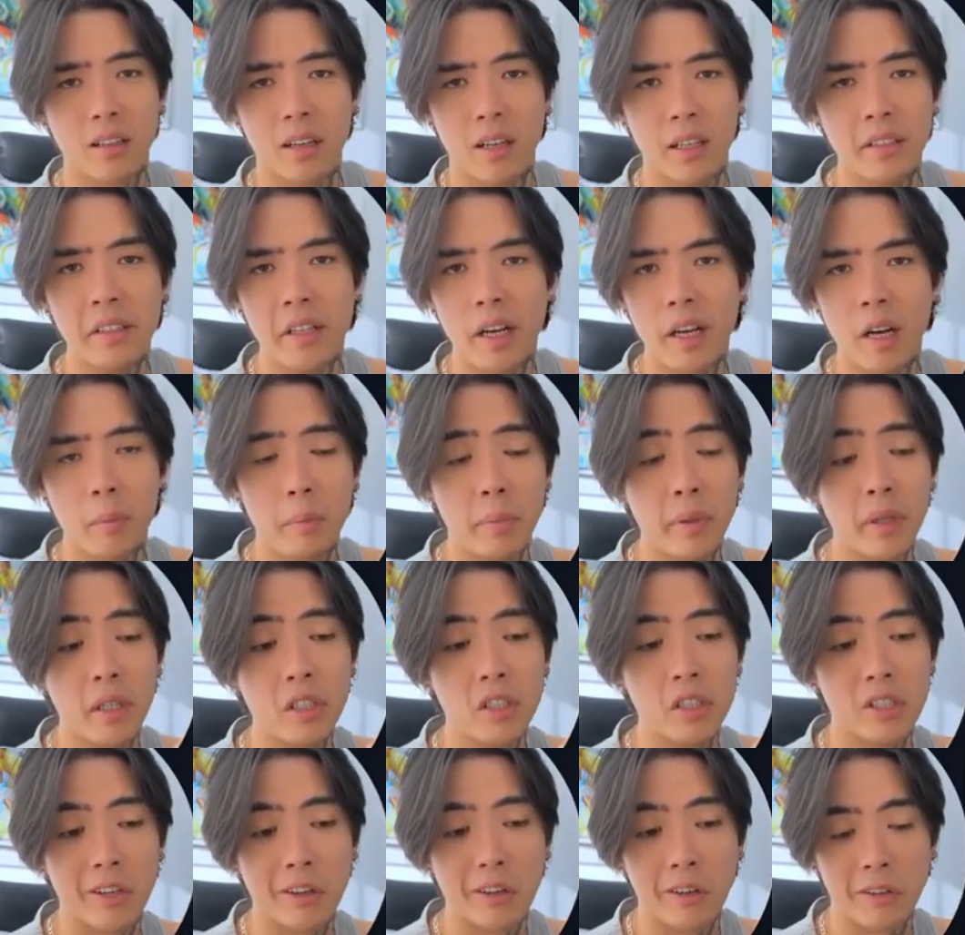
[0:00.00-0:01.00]
An AI
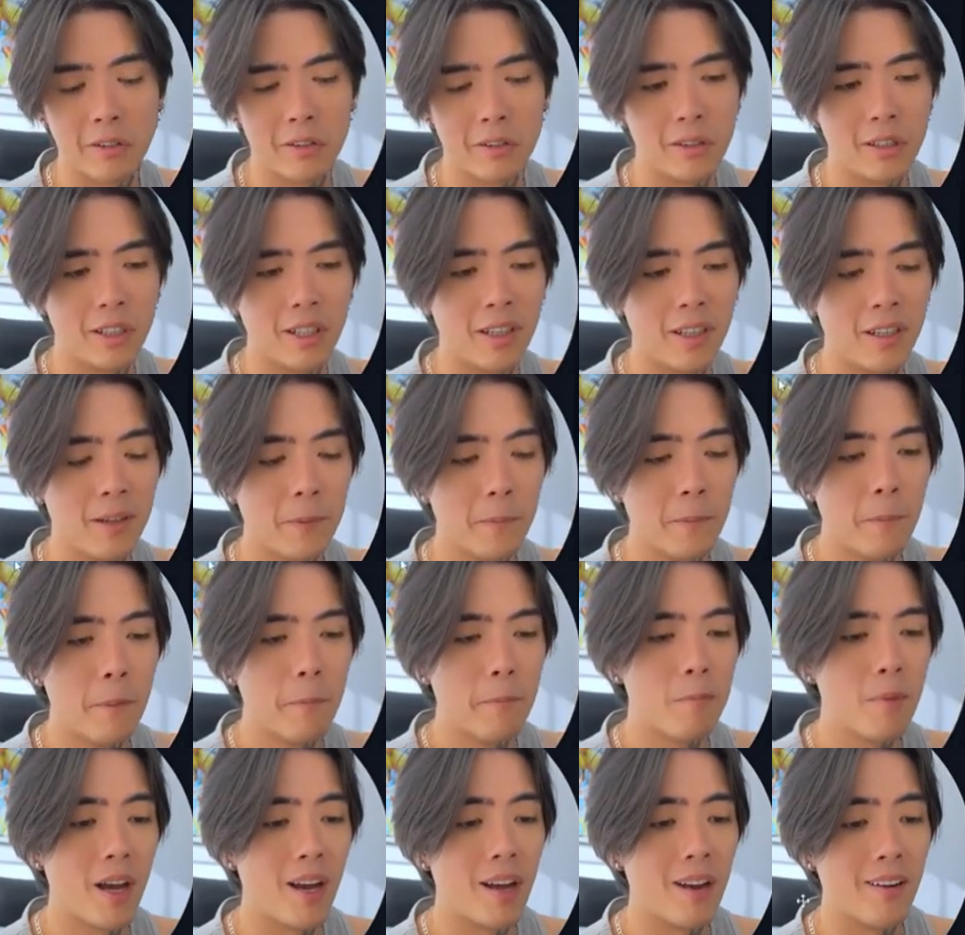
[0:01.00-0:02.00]
picture, okay,
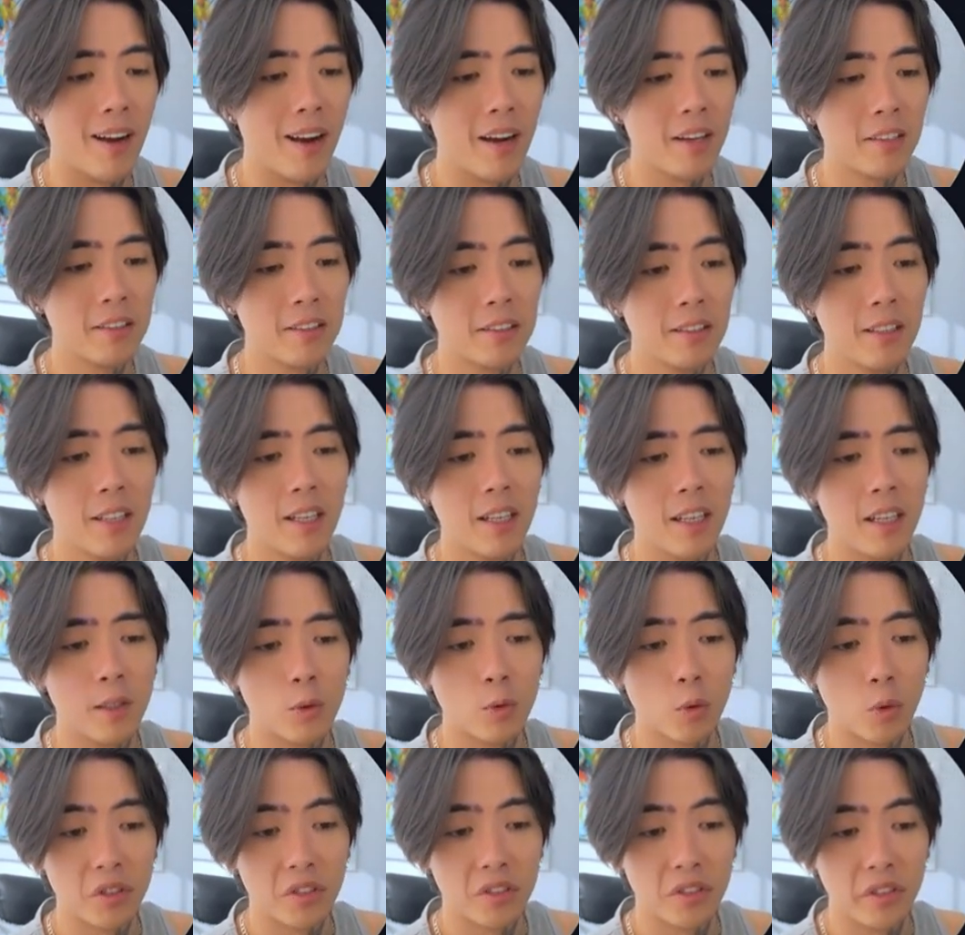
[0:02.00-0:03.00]
I liked, and
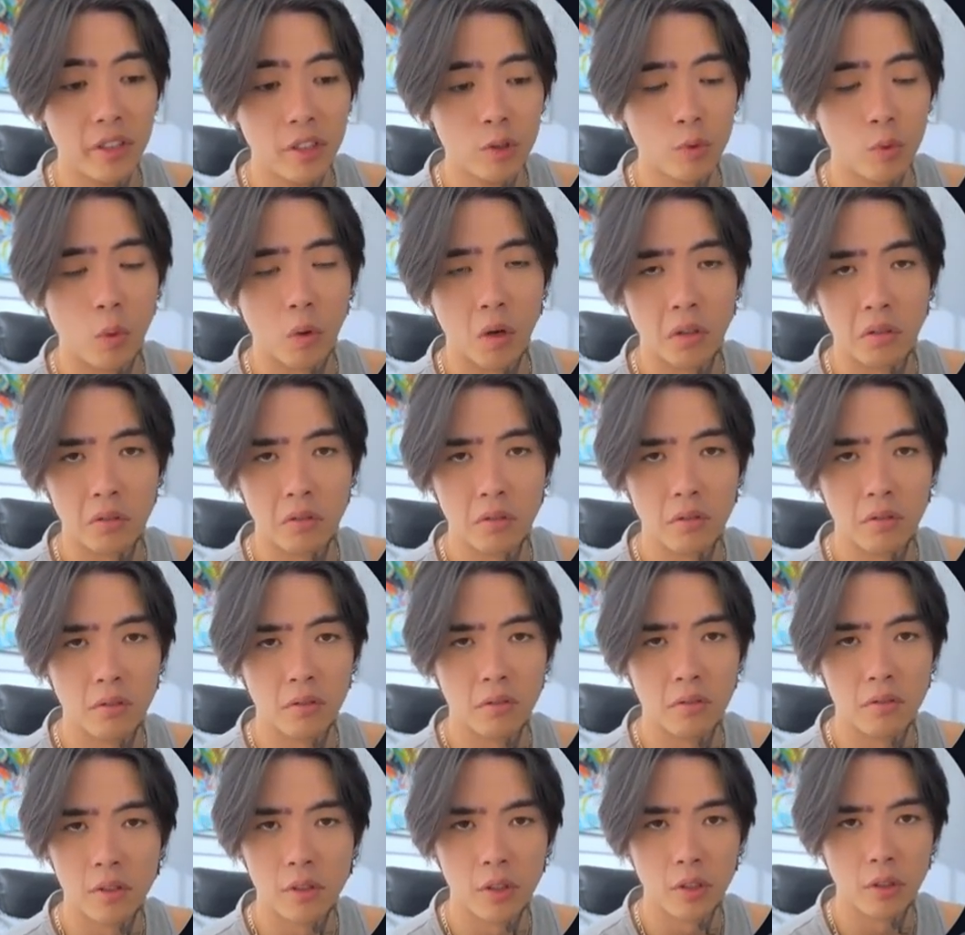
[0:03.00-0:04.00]
it was this one.
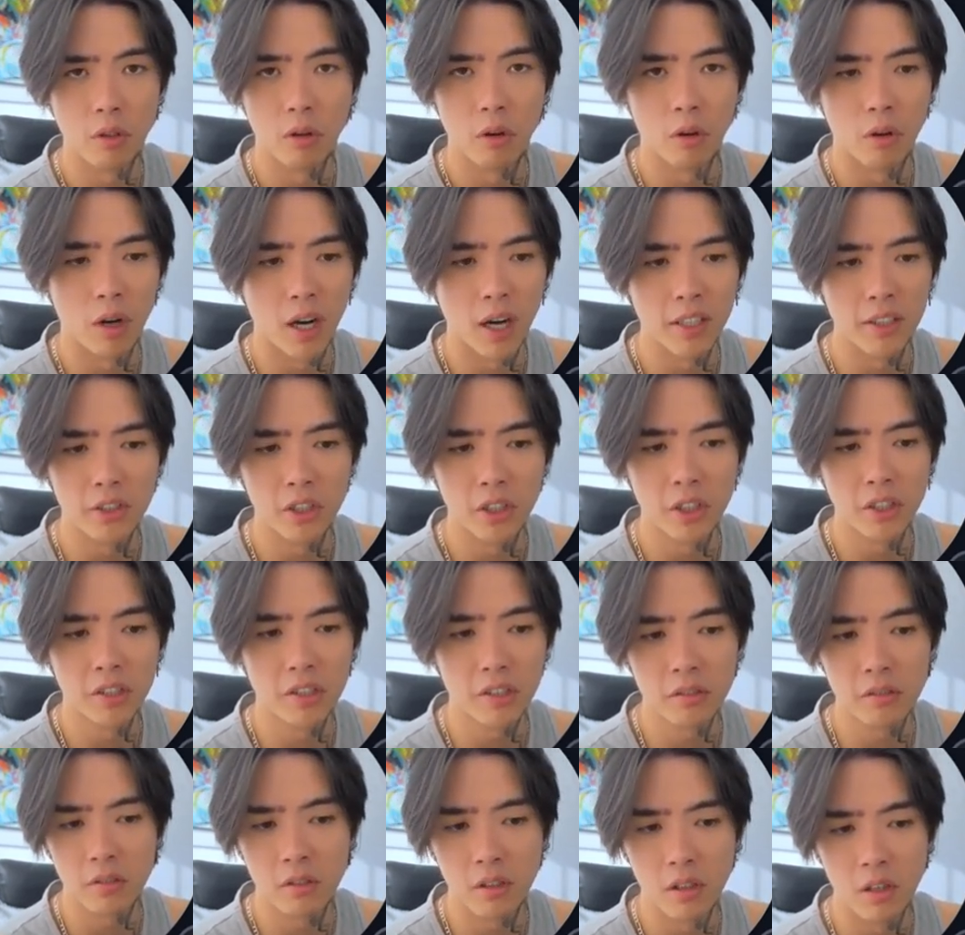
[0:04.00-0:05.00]
So I
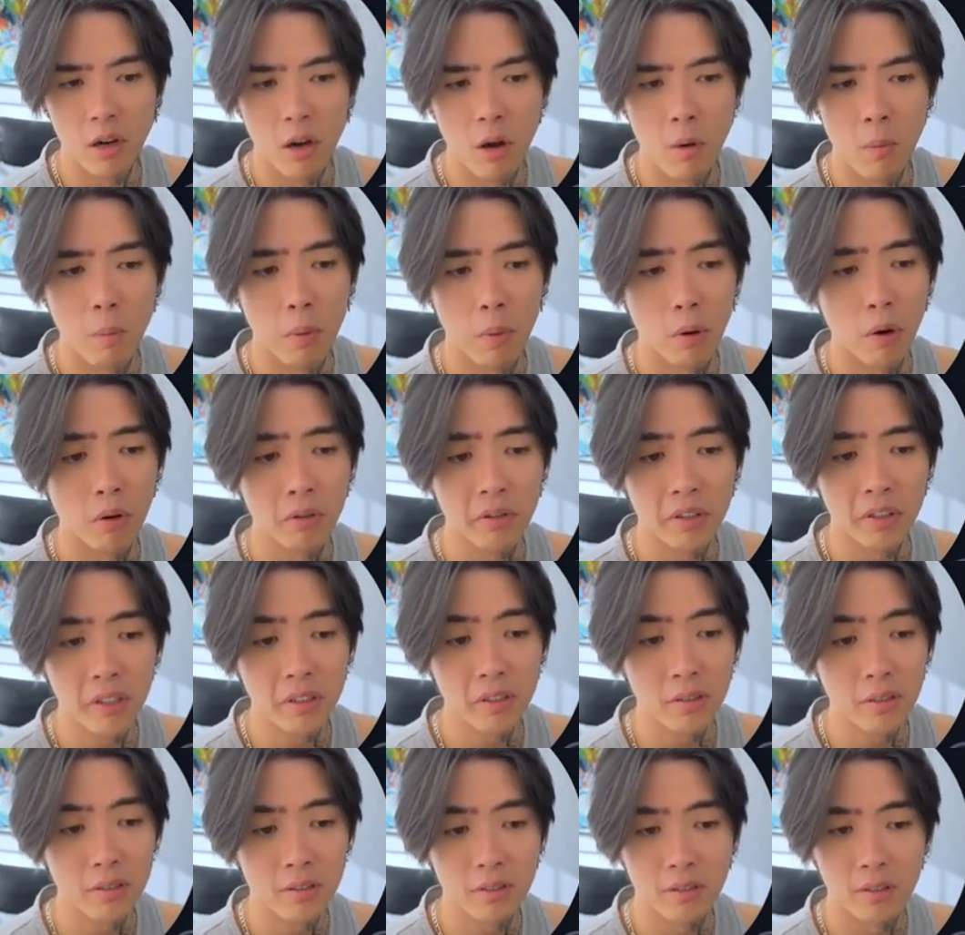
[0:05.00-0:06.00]
just upload
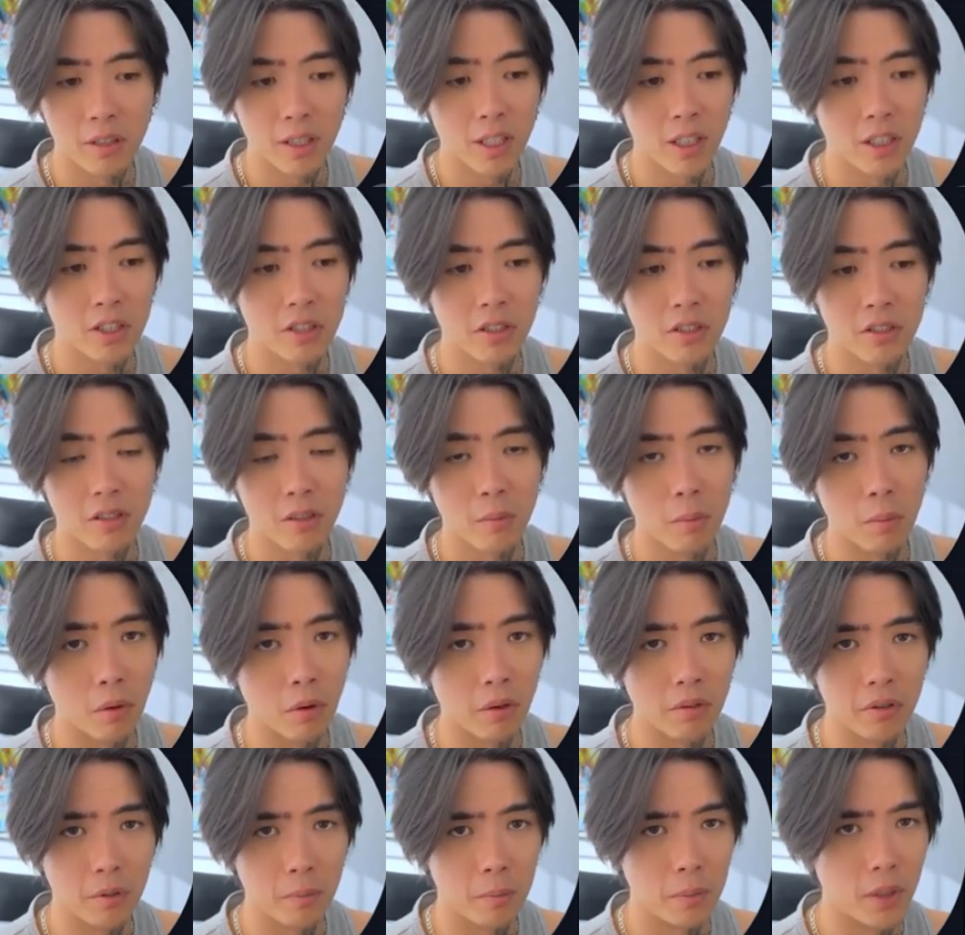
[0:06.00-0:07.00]
it, okay, just
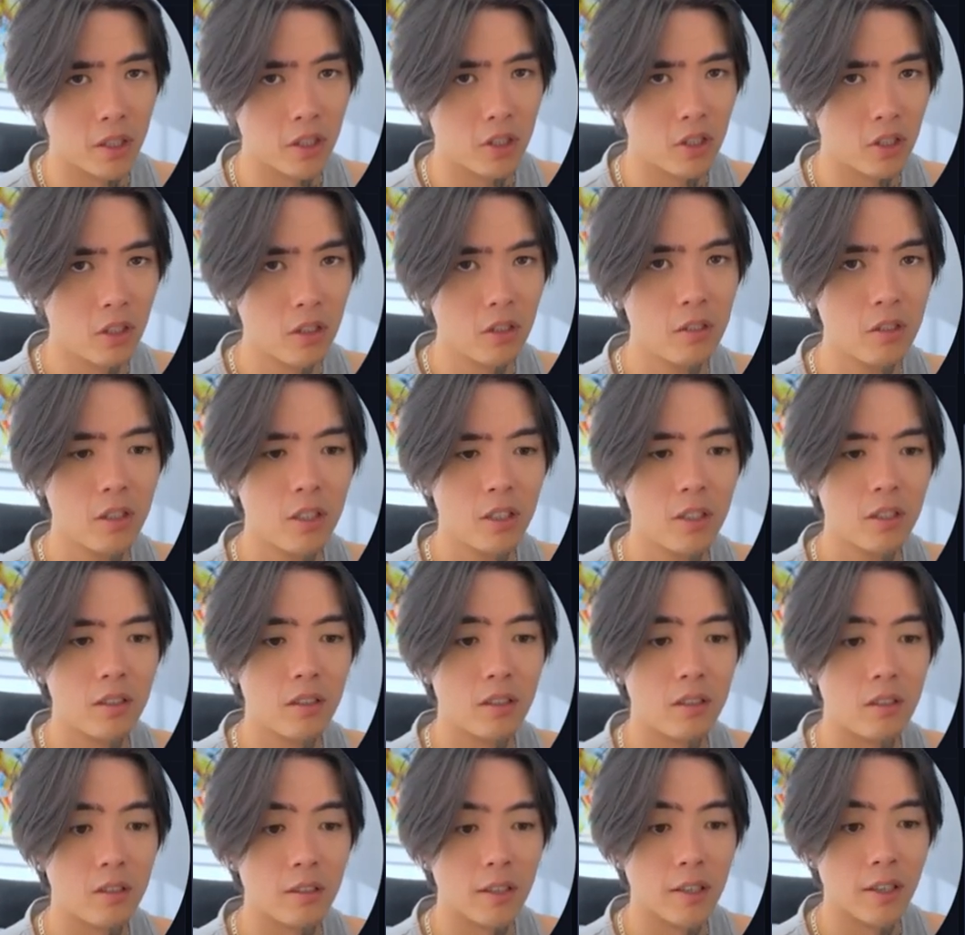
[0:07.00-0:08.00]
upload the picture,
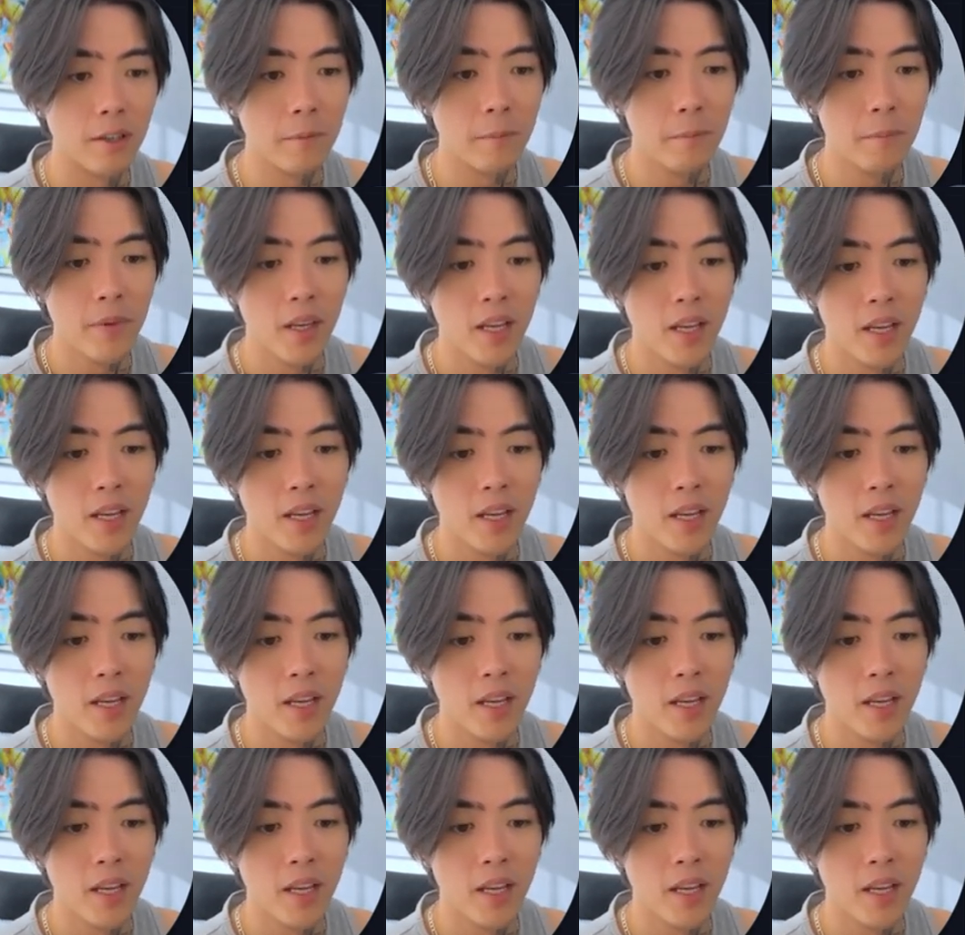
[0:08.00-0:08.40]
okay?